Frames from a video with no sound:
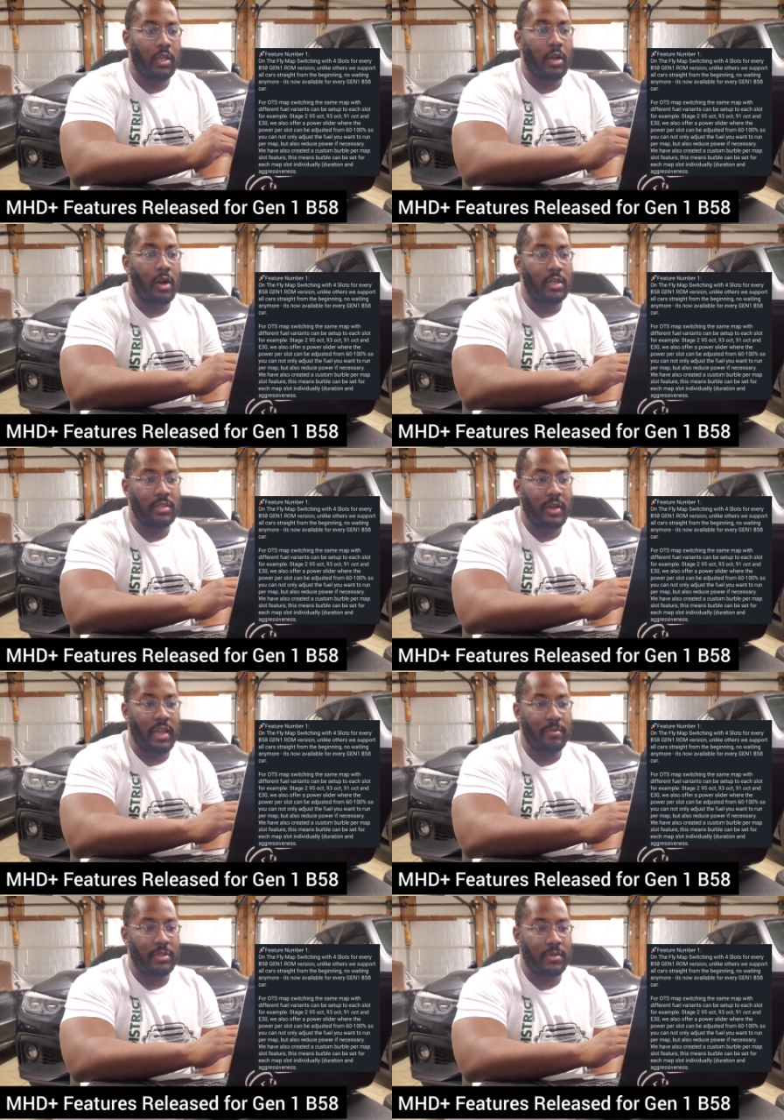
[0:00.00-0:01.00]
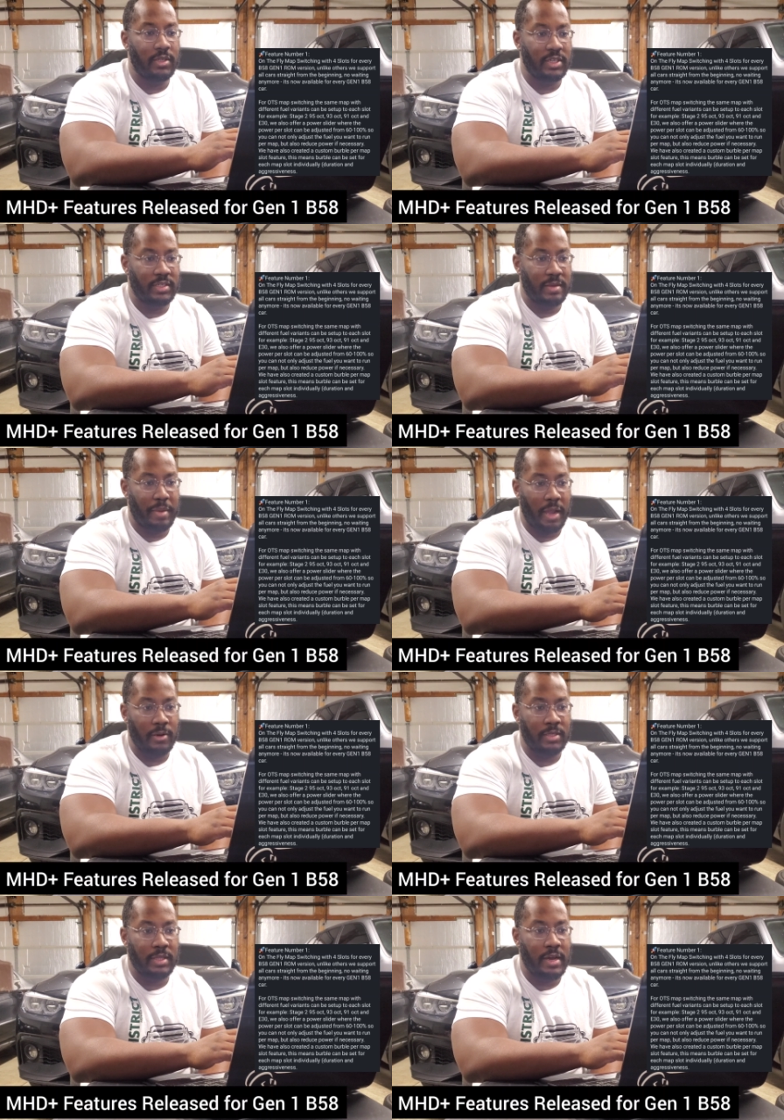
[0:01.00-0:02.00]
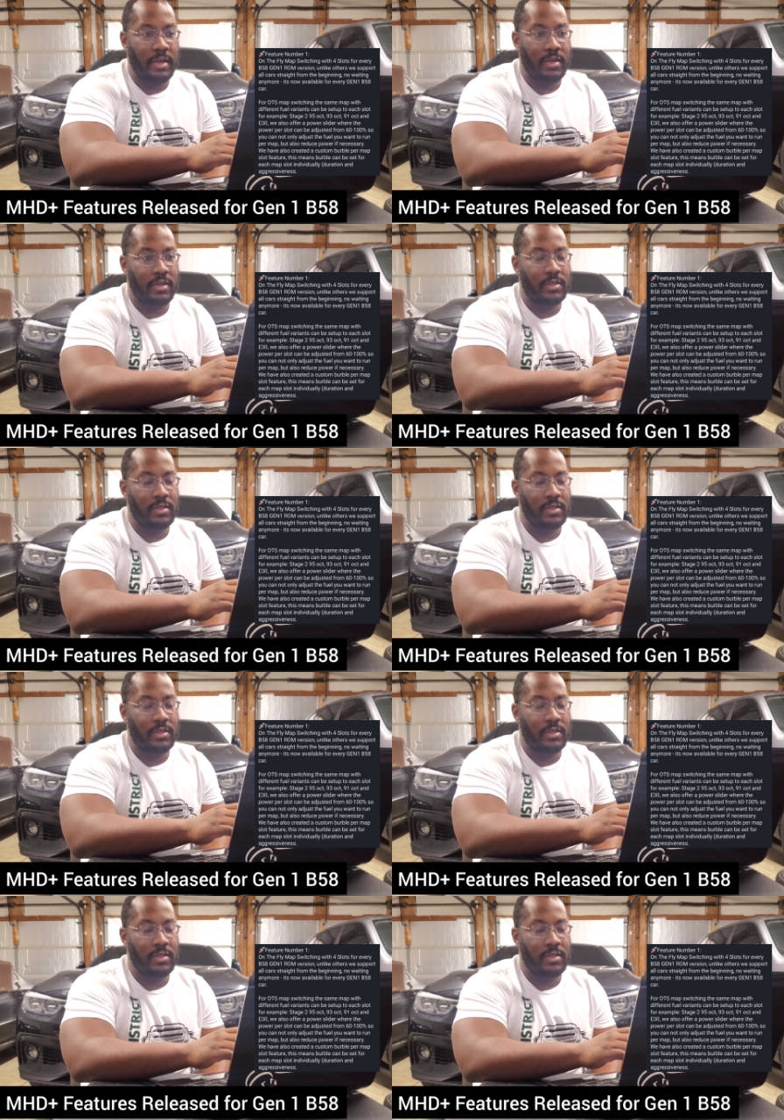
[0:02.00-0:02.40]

You're also able to adjust the power slider,